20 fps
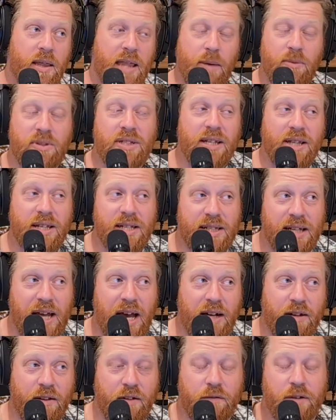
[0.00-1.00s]
That was at the
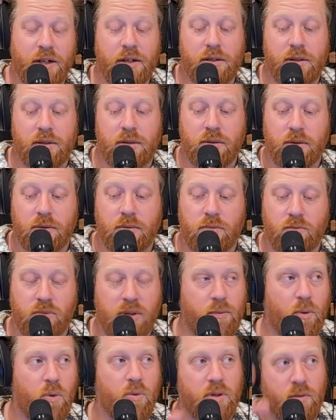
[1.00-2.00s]
start of the French
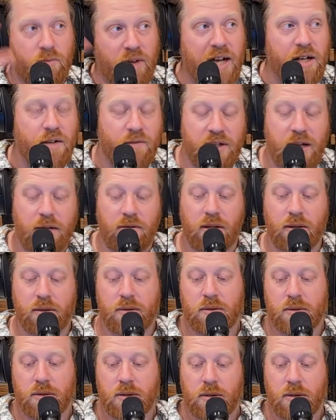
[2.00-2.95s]
or the Reign of Terror.